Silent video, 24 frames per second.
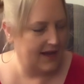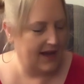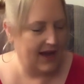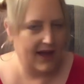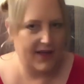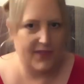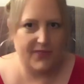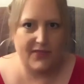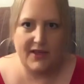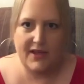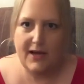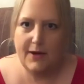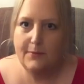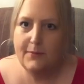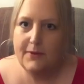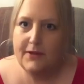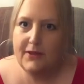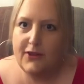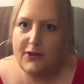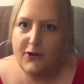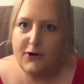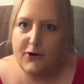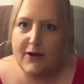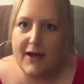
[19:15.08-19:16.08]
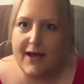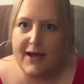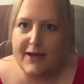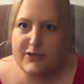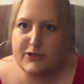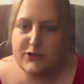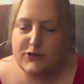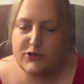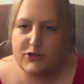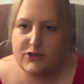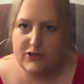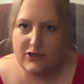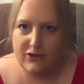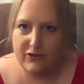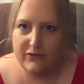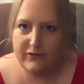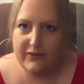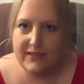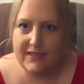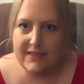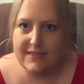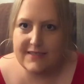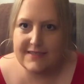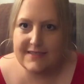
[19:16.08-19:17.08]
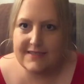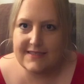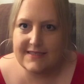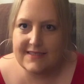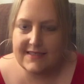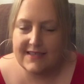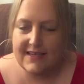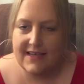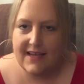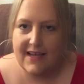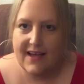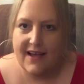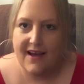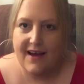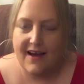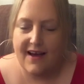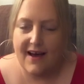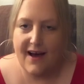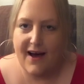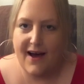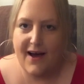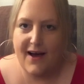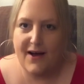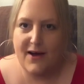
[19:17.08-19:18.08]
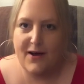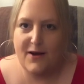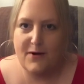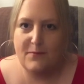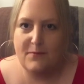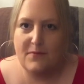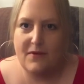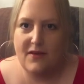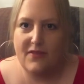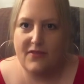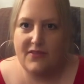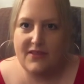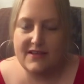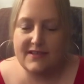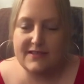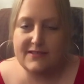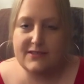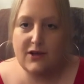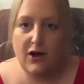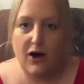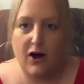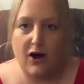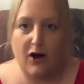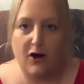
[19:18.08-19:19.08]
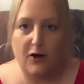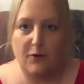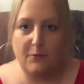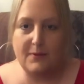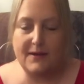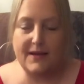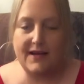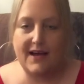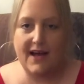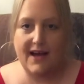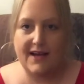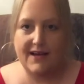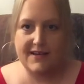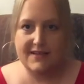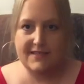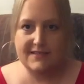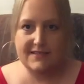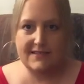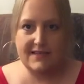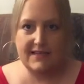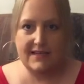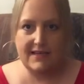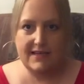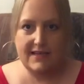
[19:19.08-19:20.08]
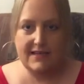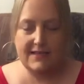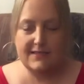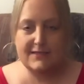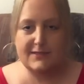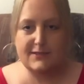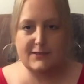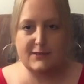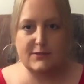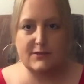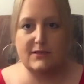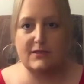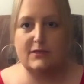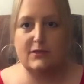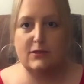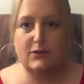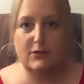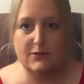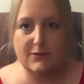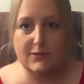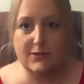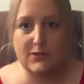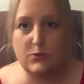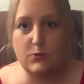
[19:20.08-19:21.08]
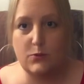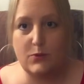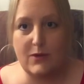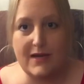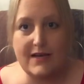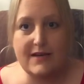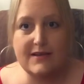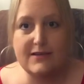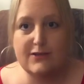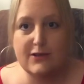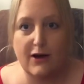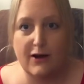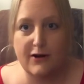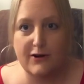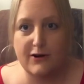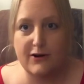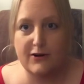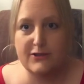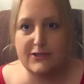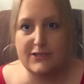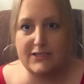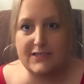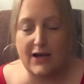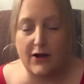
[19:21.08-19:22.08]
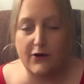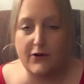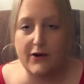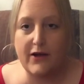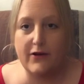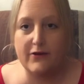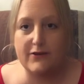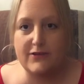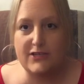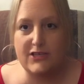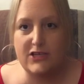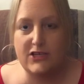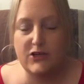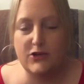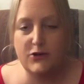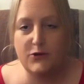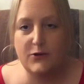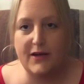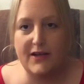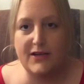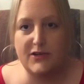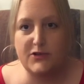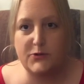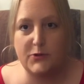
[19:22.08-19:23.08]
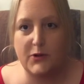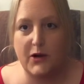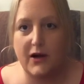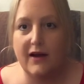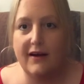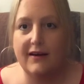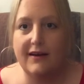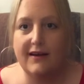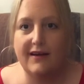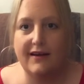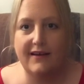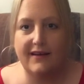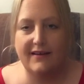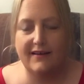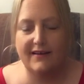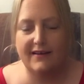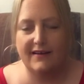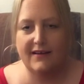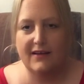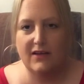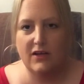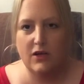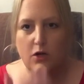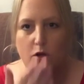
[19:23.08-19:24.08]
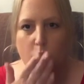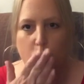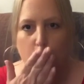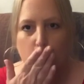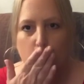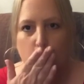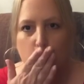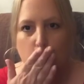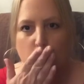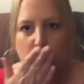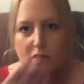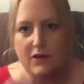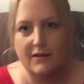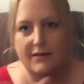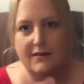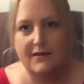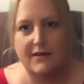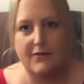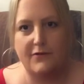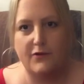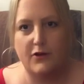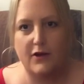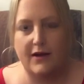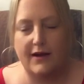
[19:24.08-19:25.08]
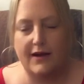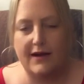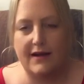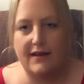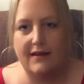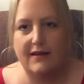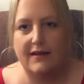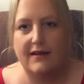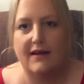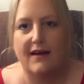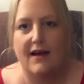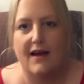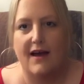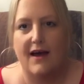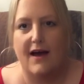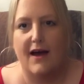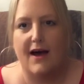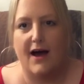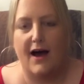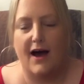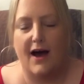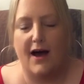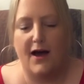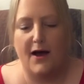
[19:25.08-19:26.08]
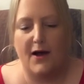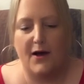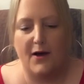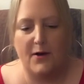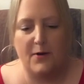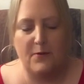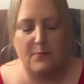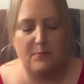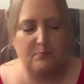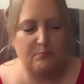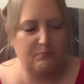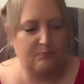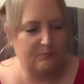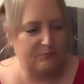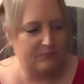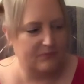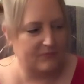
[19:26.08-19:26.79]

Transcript: I think I'm a little extra nervous um, this haul because his little sweet daughter, shout out to you, Adriana. Love you, honey. Um,